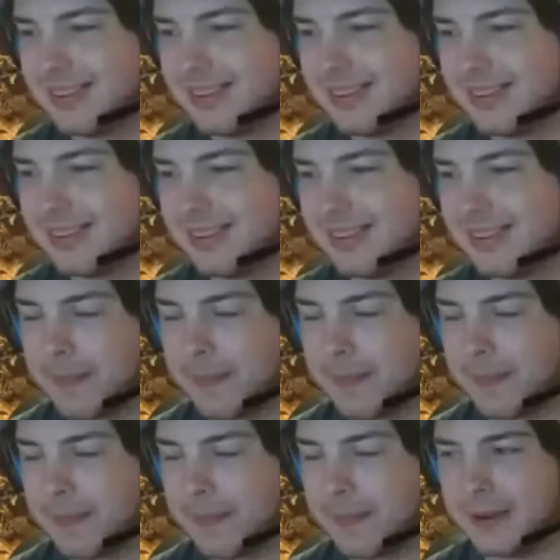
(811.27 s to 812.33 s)
Yeah,
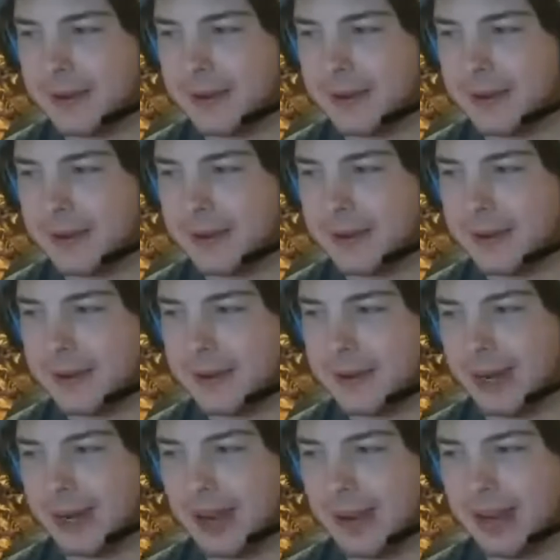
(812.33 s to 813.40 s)

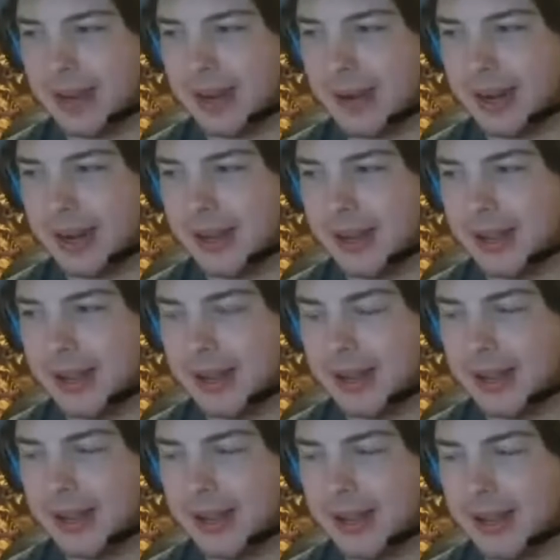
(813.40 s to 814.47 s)
they
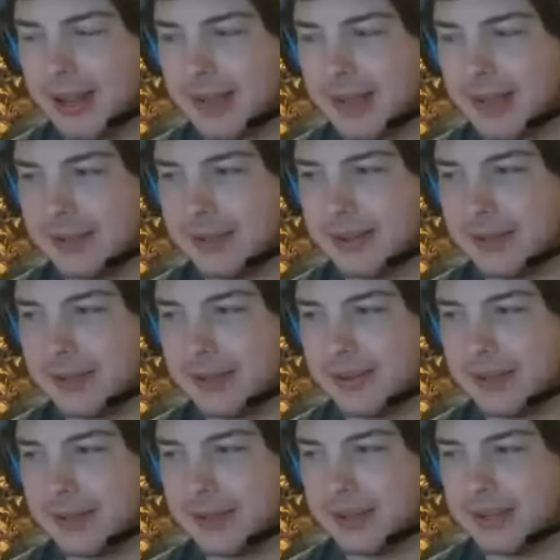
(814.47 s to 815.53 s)
said on the
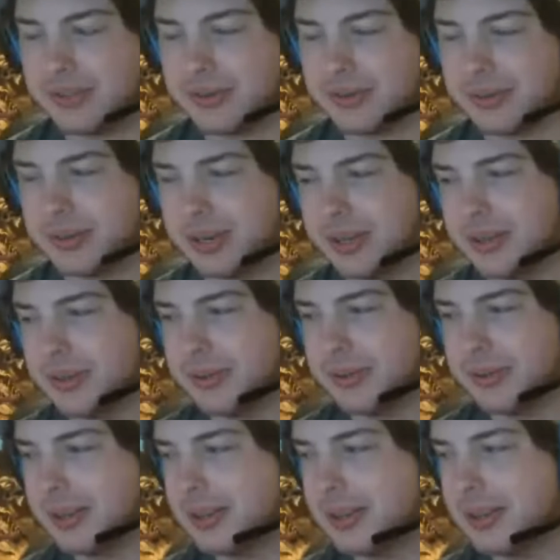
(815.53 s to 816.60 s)
Dale Jr. download
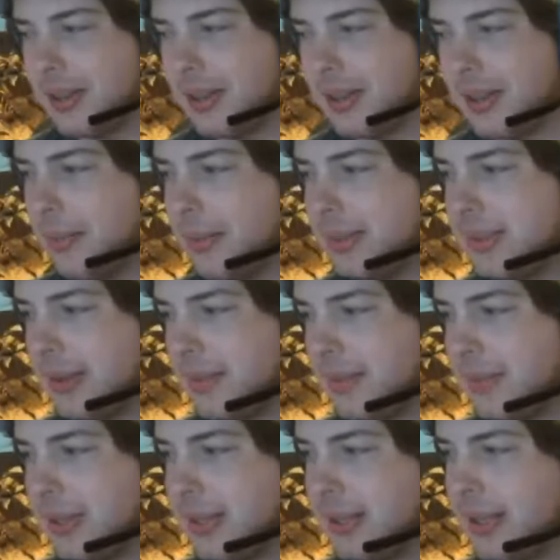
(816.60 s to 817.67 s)
that might be something
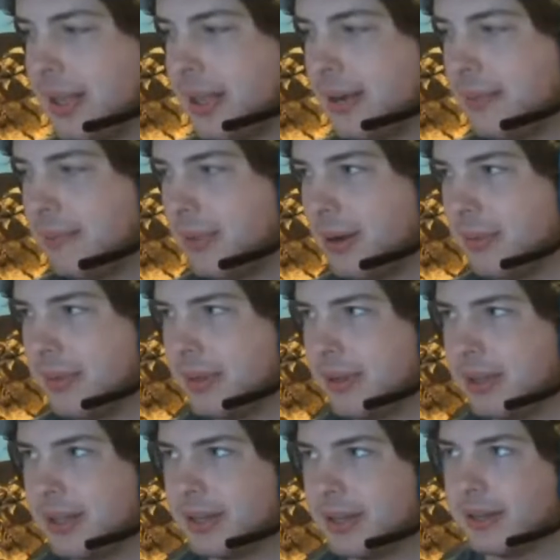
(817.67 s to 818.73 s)
that Bubba like
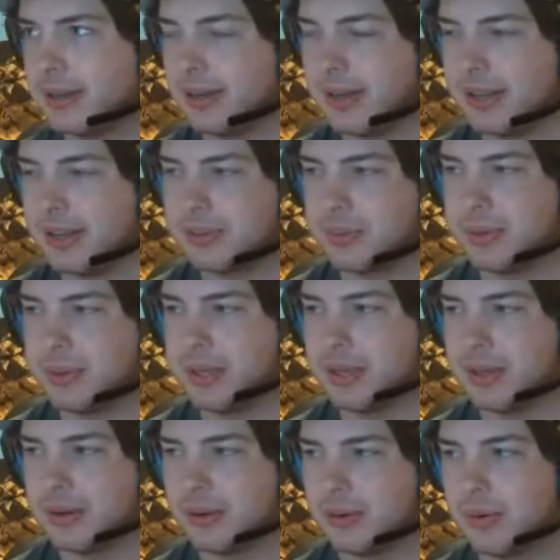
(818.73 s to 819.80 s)
next week
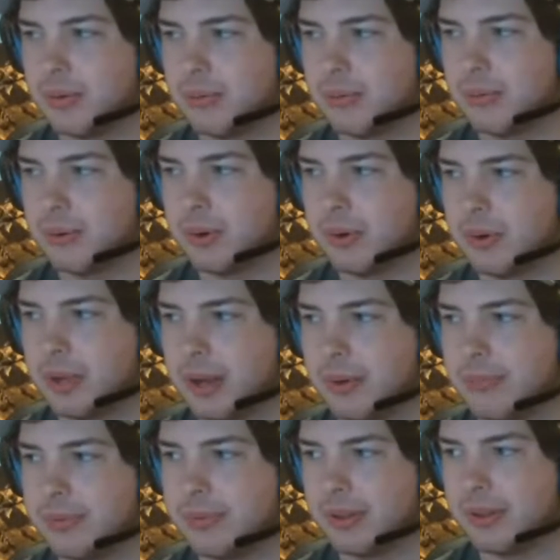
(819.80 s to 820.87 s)
will come to
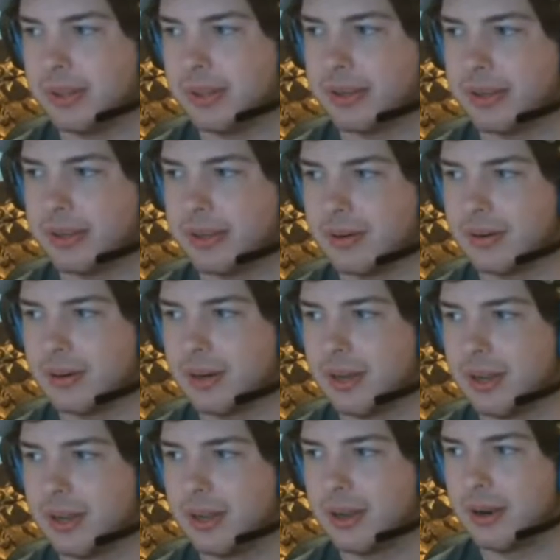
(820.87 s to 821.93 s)
like
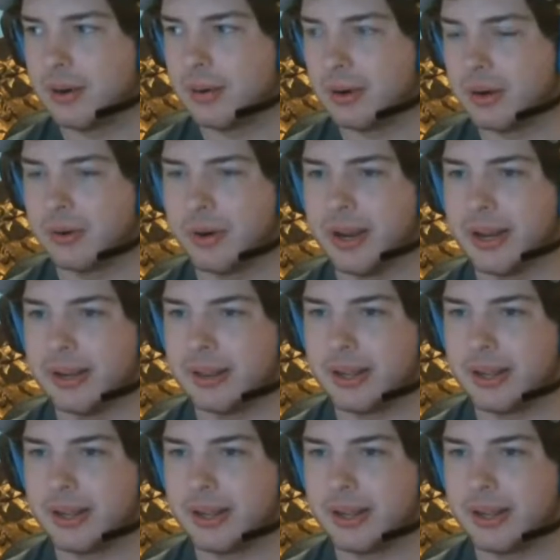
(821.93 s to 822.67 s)
regret, like